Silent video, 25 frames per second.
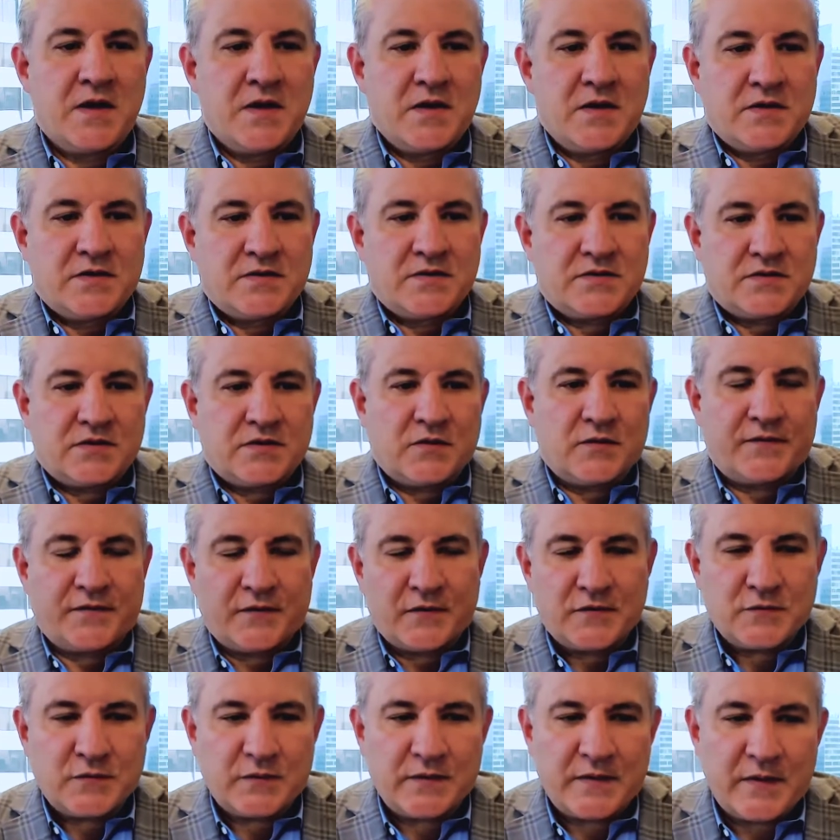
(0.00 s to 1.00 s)
So
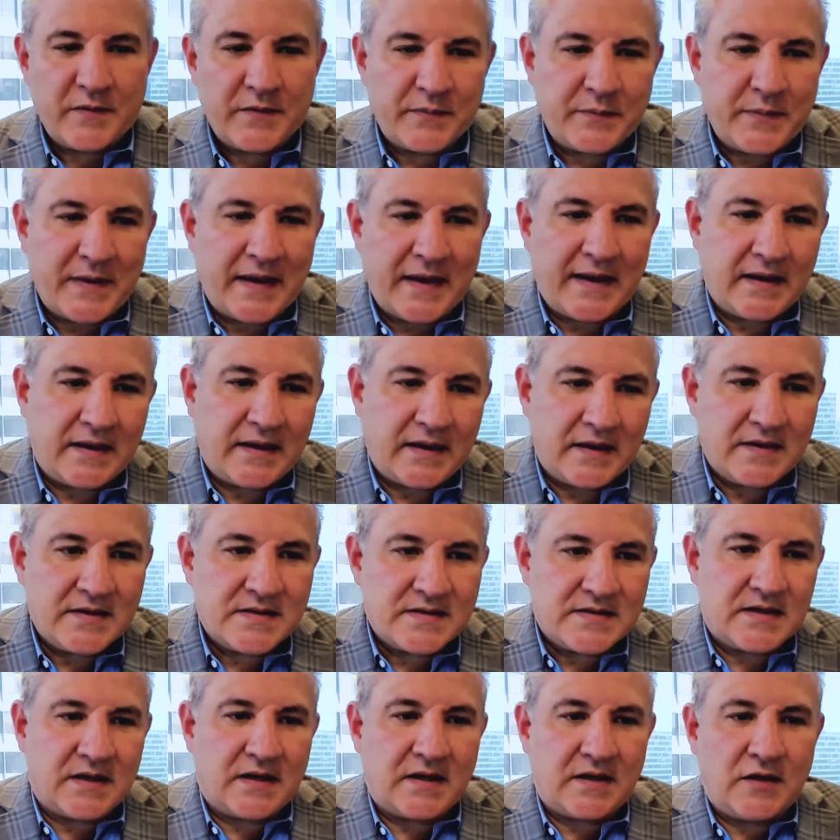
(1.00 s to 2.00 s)
First Republic Bank
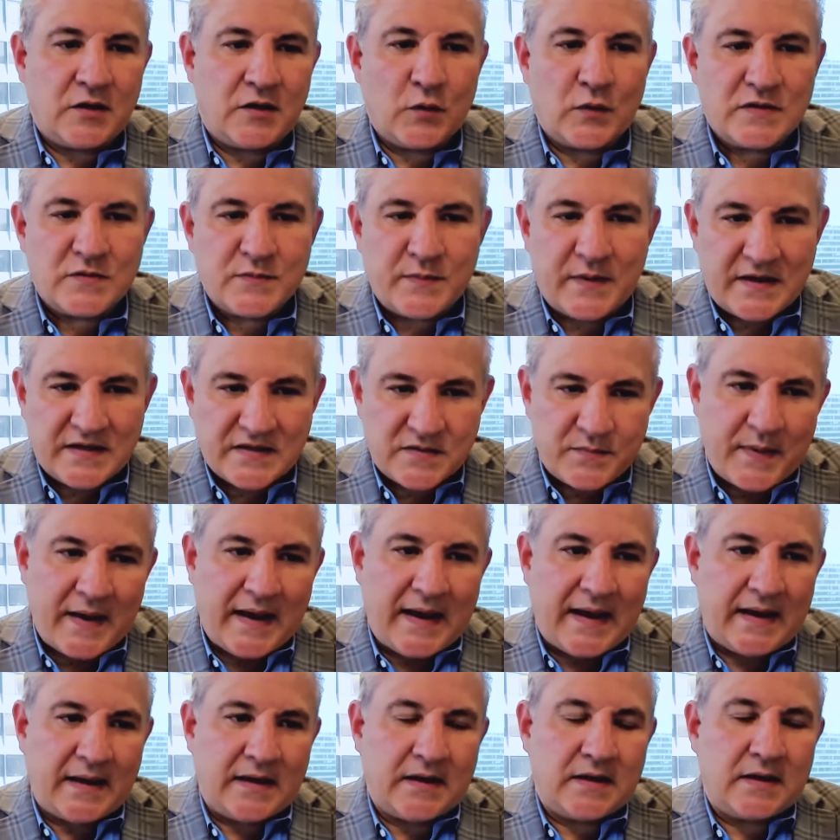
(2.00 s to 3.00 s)
is a U.S.-based
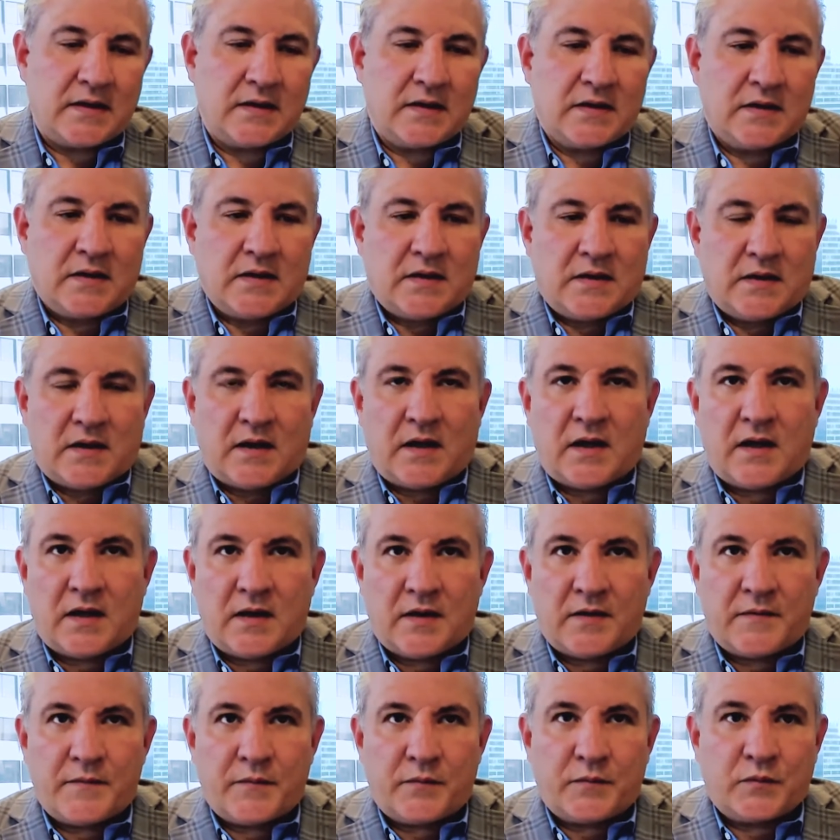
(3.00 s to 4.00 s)
bank
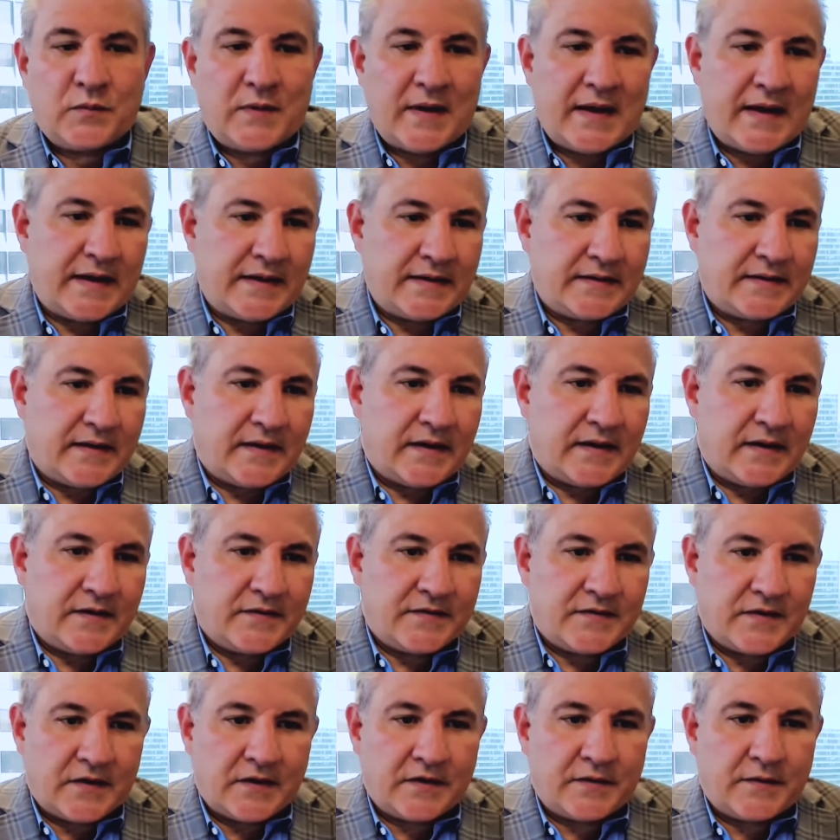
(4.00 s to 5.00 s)
that
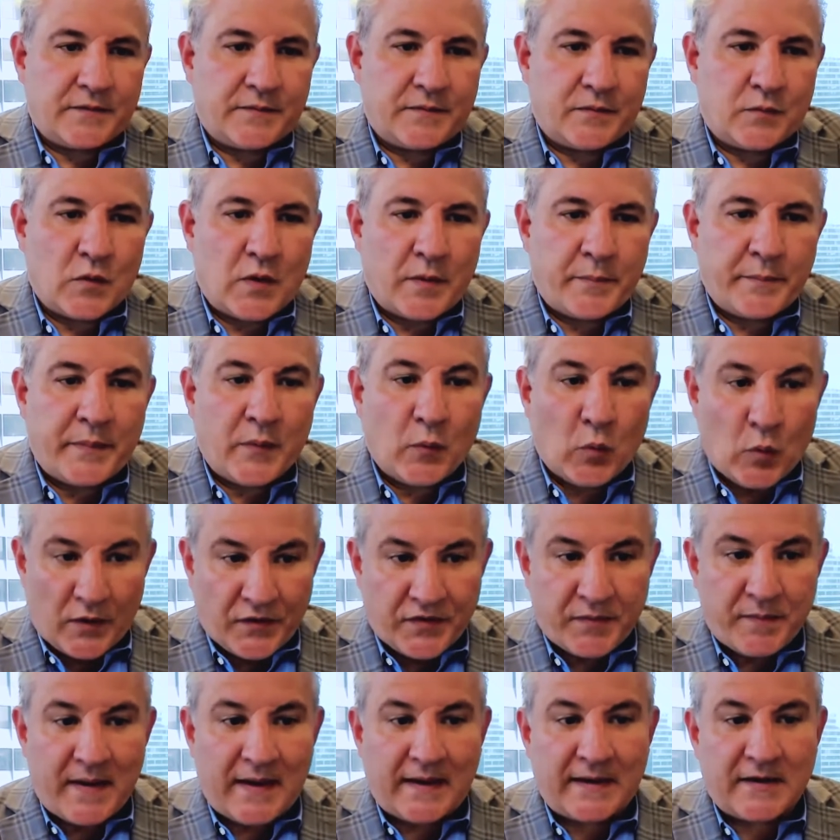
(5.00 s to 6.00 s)
is a
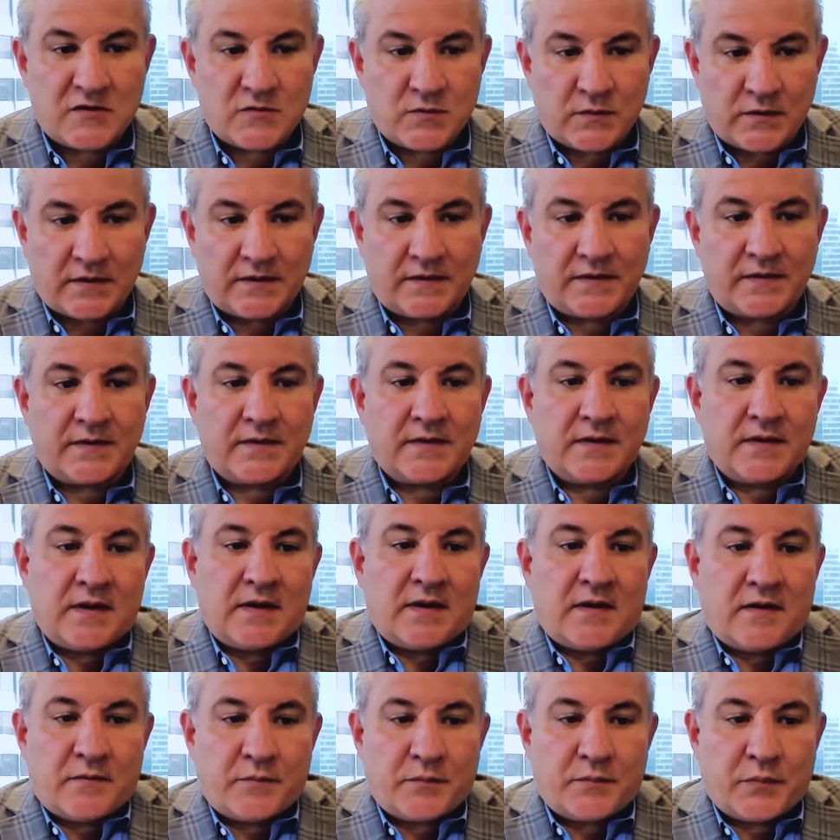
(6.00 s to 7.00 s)
wealth management,
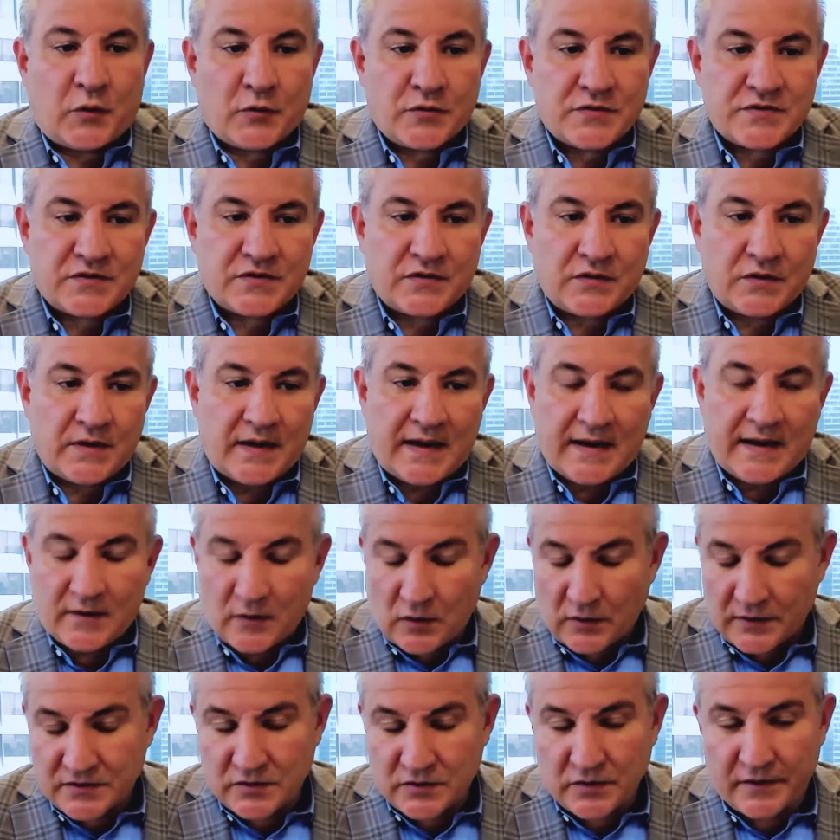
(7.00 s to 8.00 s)
personal. It
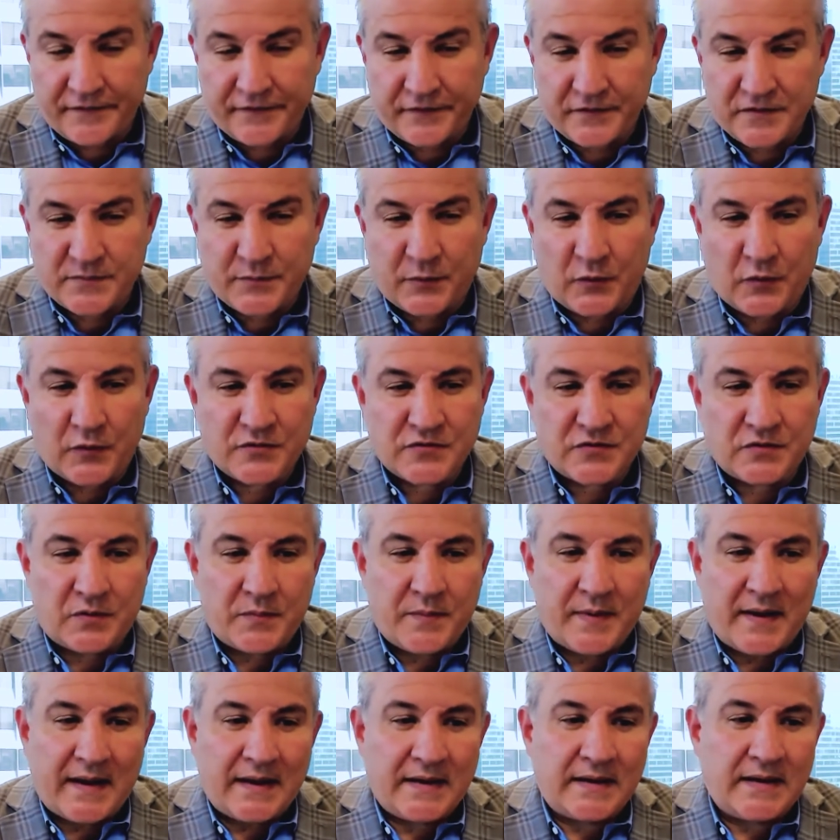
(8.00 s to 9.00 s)
offers personal
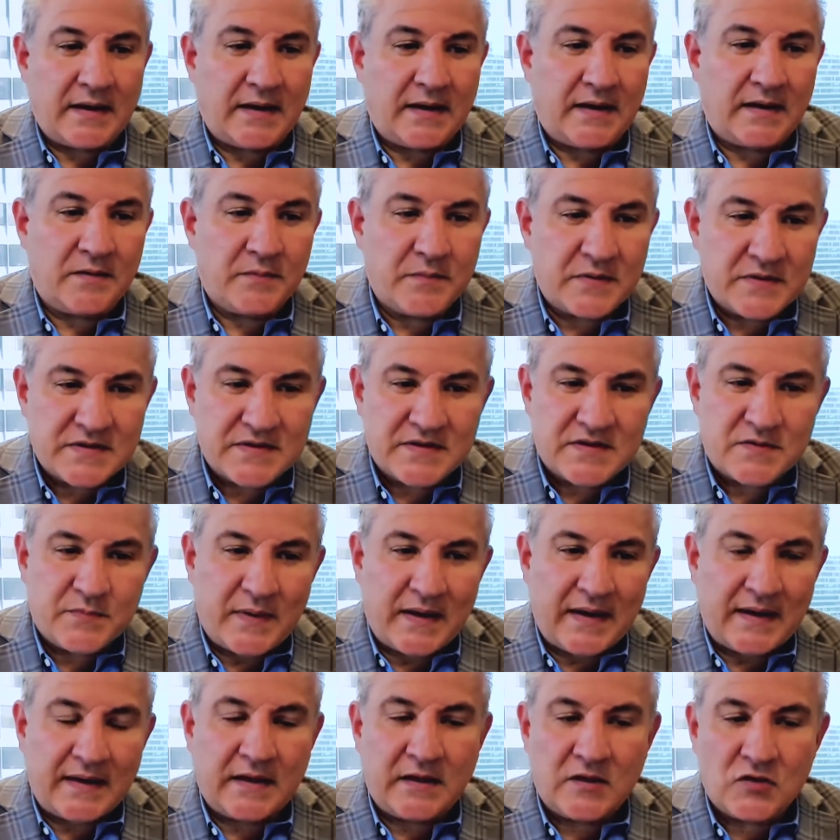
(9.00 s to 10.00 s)
banking, business
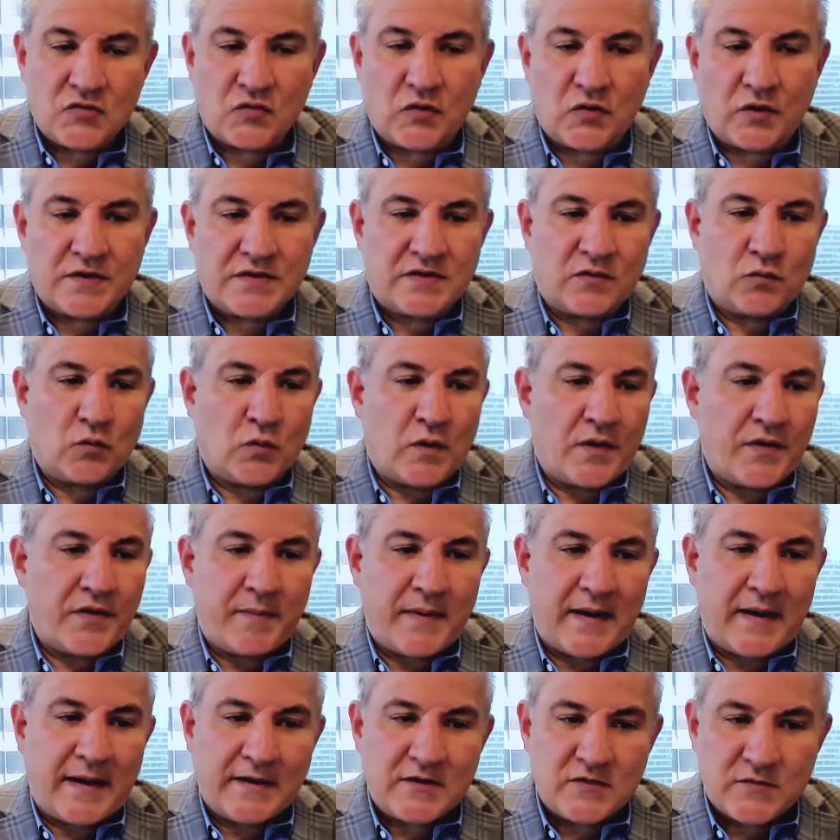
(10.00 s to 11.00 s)
banking, trust, and wealth
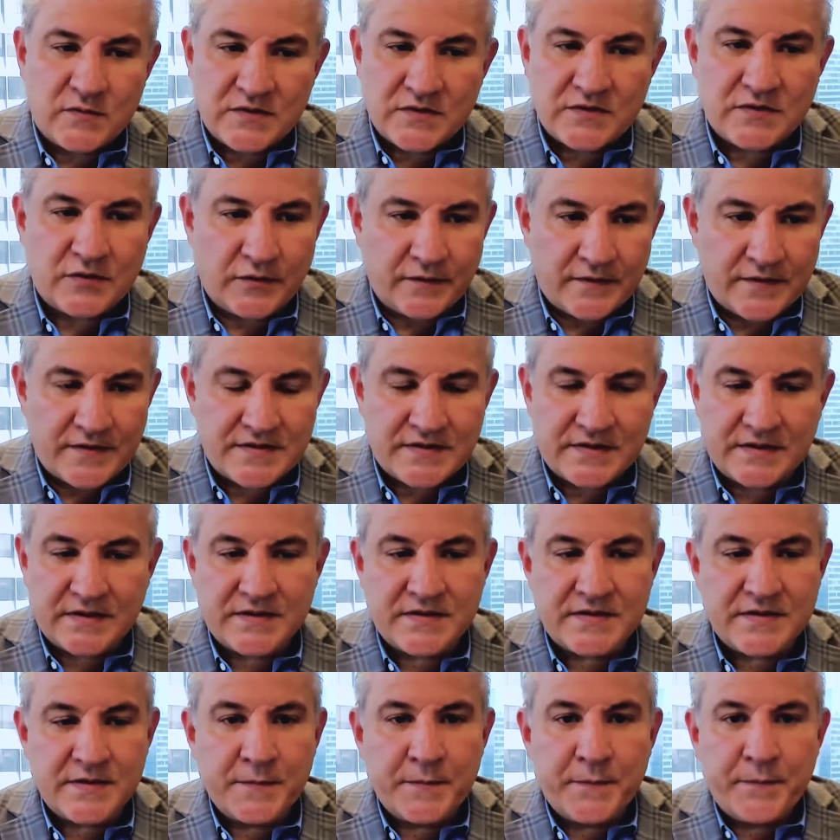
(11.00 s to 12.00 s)
management
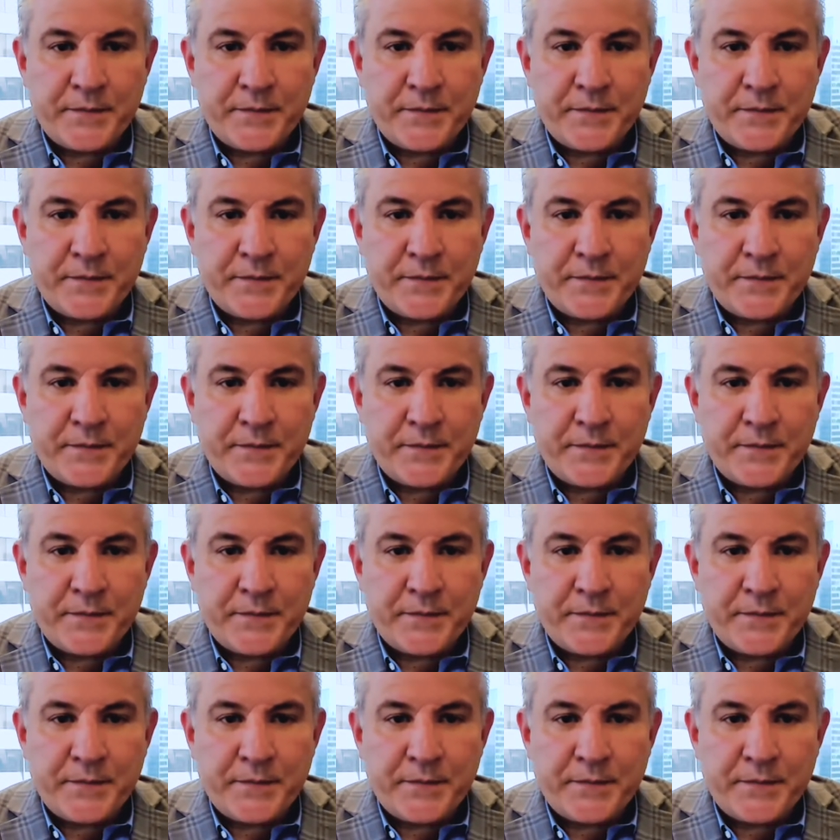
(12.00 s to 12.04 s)
services.